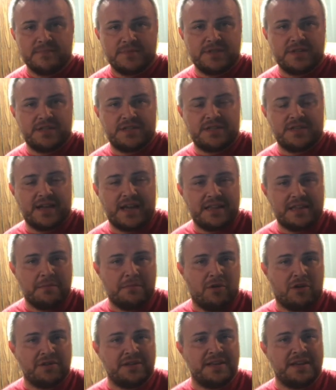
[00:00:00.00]
just to get the
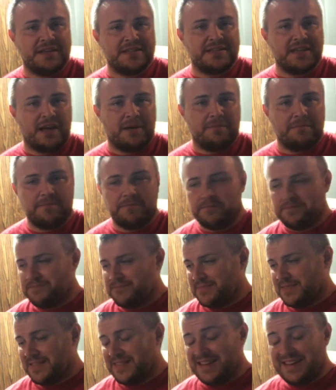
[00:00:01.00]
maltiness up.
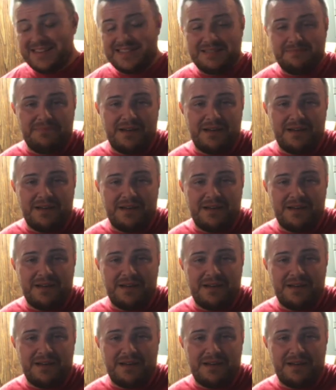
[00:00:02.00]
That's